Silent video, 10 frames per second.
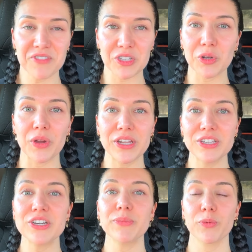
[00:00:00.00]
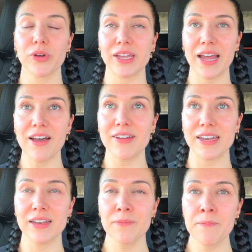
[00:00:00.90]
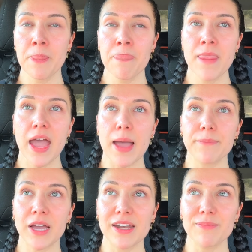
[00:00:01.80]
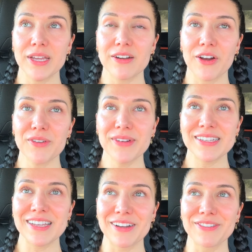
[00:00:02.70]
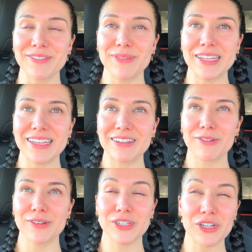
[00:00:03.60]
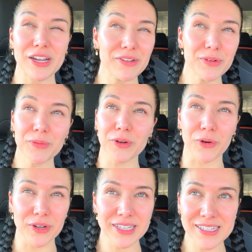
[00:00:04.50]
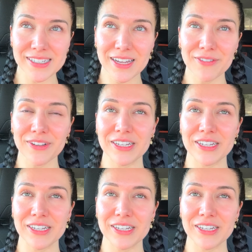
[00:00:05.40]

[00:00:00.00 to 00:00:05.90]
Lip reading: just going to the gym and working out. And I'm kind of being hard on myself and being like, should I even record these stuff?